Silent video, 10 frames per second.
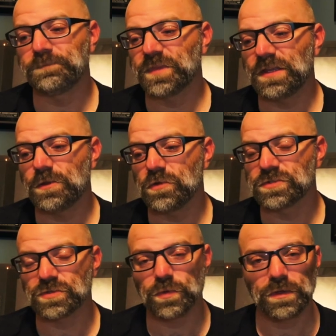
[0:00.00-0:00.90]
He goes
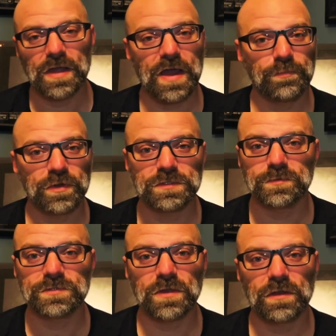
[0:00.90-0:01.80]
through a lot of
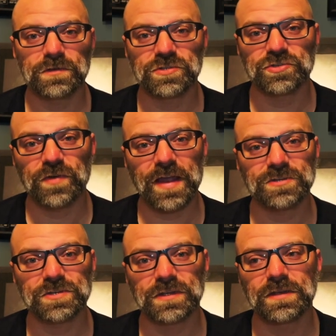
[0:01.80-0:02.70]
principles on
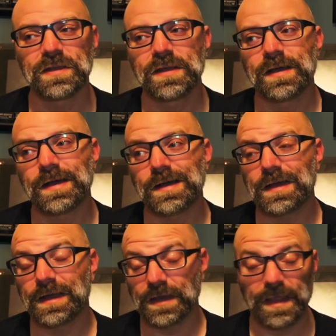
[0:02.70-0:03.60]
distraction.
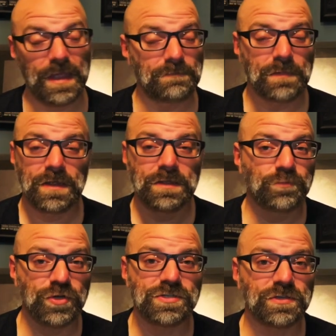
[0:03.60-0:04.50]
And again,
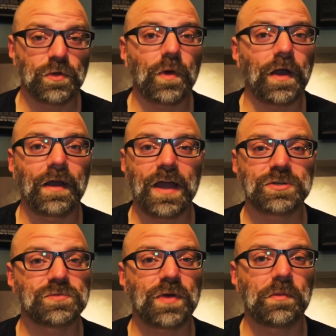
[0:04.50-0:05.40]
preaching to the choir, I
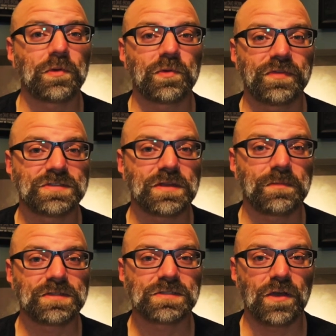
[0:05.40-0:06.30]
should probably revisit it
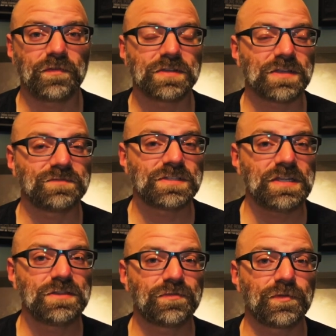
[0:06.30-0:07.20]
myself because I've seen
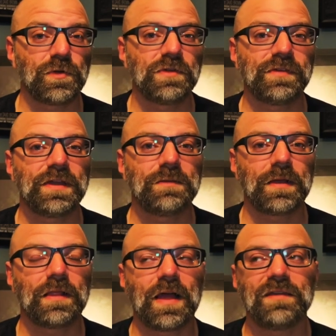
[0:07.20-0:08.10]
the fruit of it in my
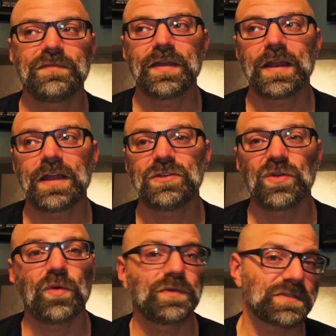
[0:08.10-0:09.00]
life and I
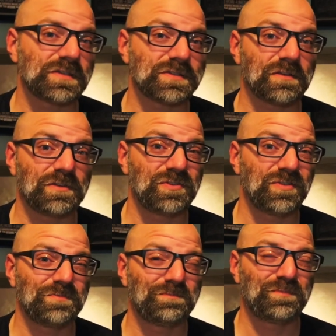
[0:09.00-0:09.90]
don't necessarily do
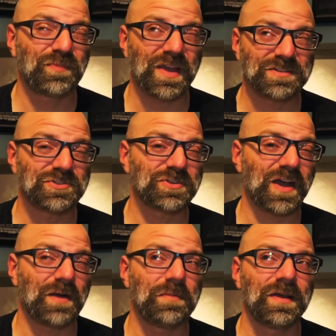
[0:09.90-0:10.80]
the best
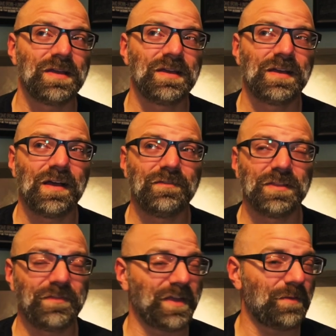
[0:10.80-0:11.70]
job of
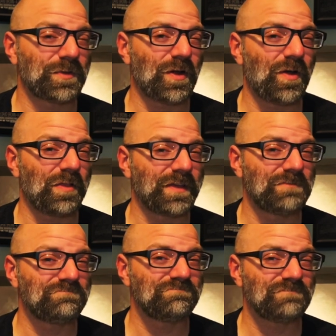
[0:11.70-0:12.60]
living up to all of it.
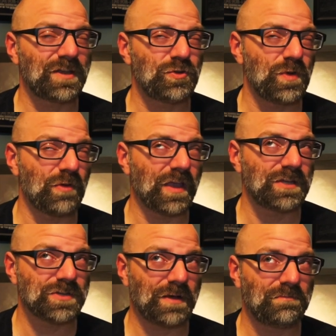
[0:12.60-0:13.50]
I do an okay
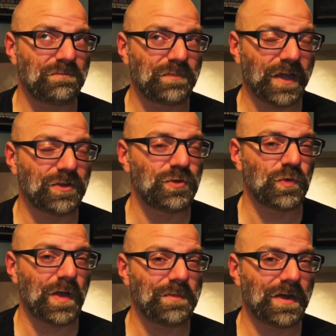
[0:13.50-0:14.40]
job, but I could do
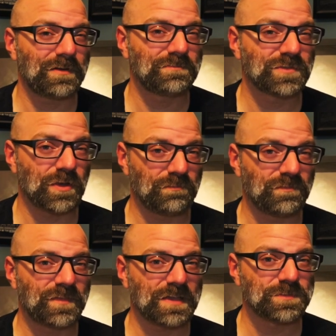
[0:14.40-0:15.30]
way better. So
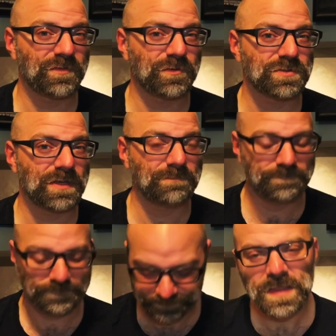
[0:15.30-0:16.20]
that's my first tip.
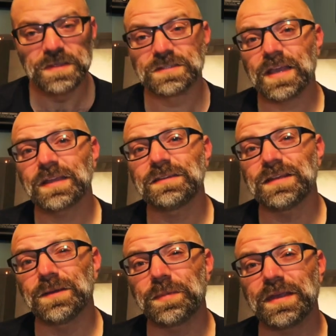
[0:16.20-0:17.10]
The second
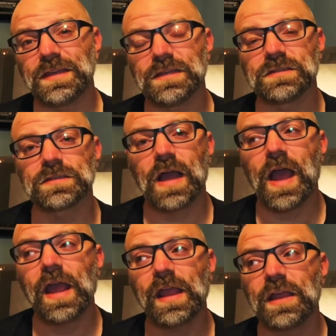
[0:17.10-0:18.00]
tip is
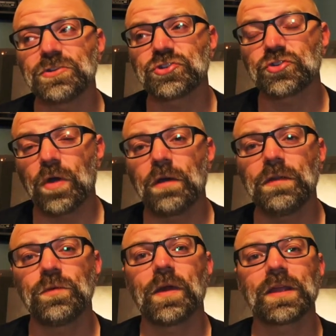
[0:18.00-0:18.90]
I strongly
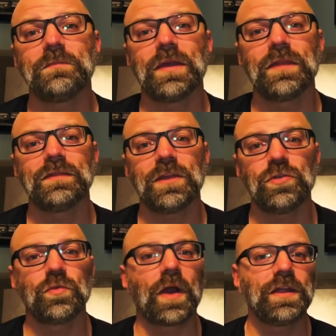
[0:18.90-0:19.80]
recommend that you
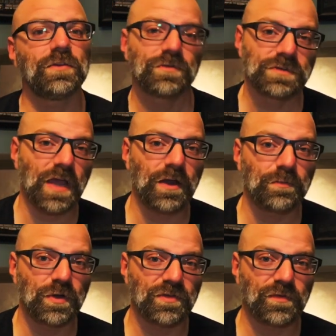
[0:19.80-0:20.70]
write your entire
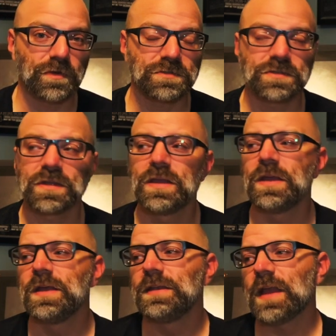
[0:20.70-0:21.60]
book first.
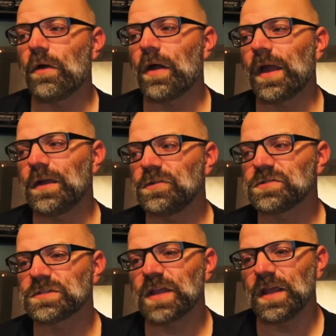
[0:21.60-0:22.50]
Now, I
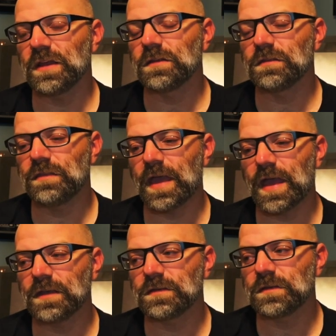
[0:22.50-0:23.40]
understand
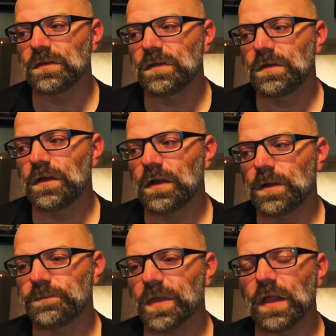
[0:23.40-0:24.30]
that
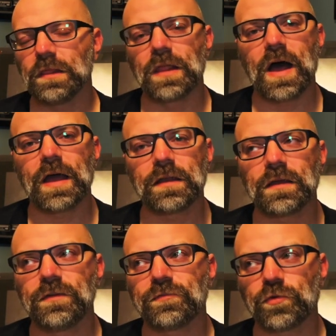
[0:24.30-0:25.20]
a lot
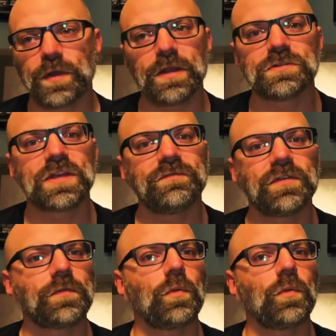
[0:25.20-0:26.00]
of creators have different